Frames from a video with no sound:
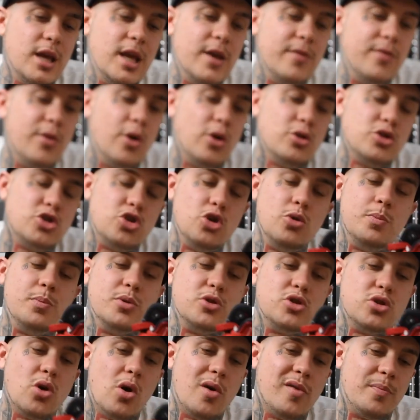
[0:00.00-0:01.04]
even though it's super
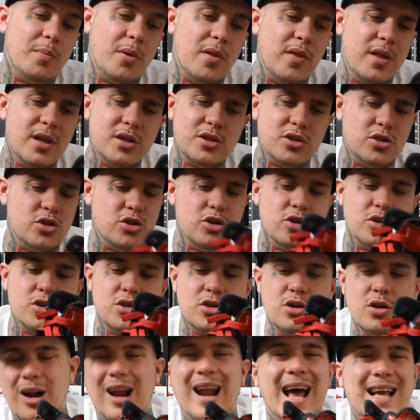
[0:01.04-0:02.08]
soft, but this is
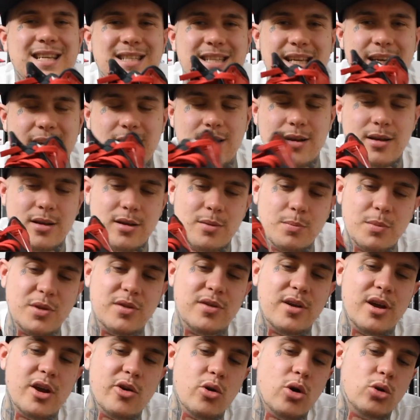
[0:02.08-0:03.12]
just classic
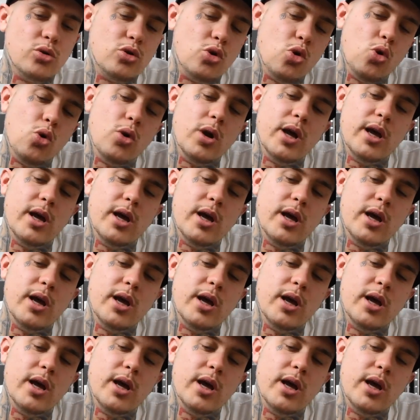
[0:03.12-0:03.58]
material, I'd call